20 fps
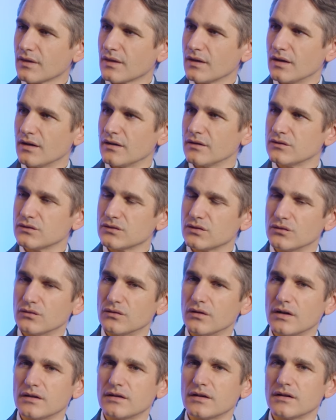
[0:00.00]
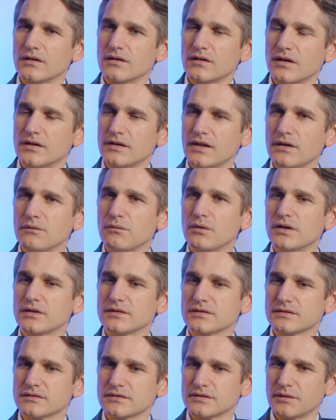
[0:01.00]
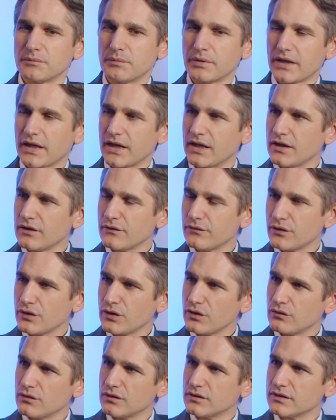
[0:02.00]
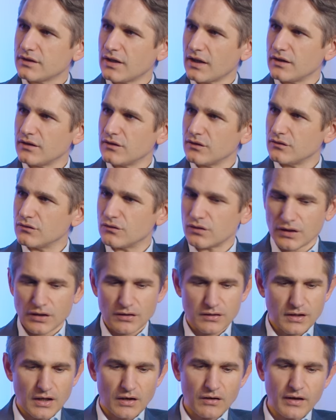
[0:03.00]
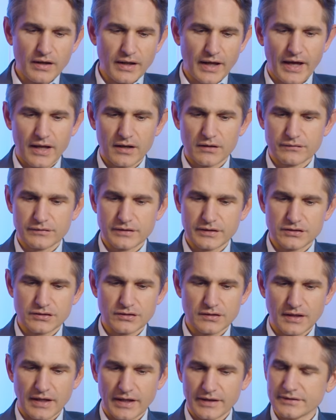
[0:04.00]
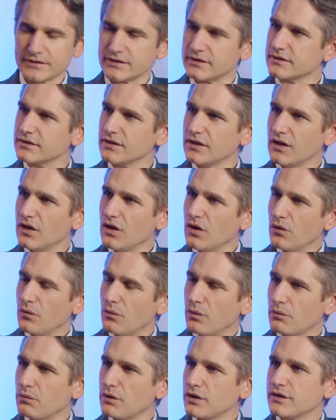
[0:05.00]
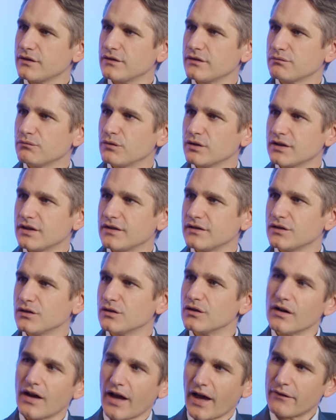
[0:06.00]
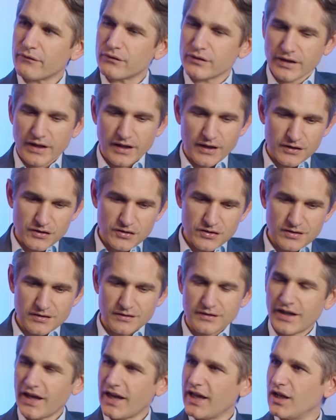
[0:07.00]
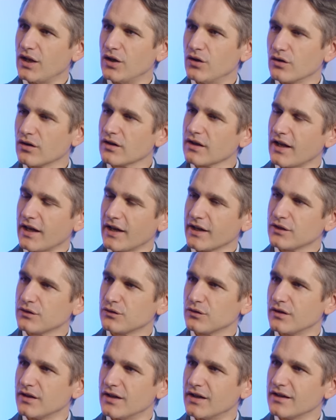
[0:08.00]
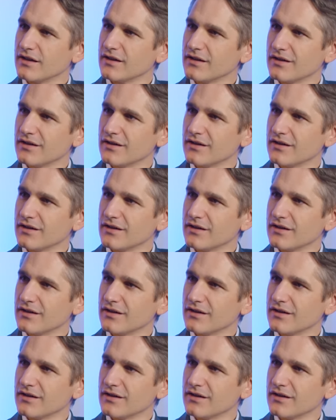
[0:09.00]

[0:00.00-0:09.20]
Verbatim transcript: Yeah. So and and that was the beginning for you, and then you're now head of digital assets. What, what is what does your average day look like today?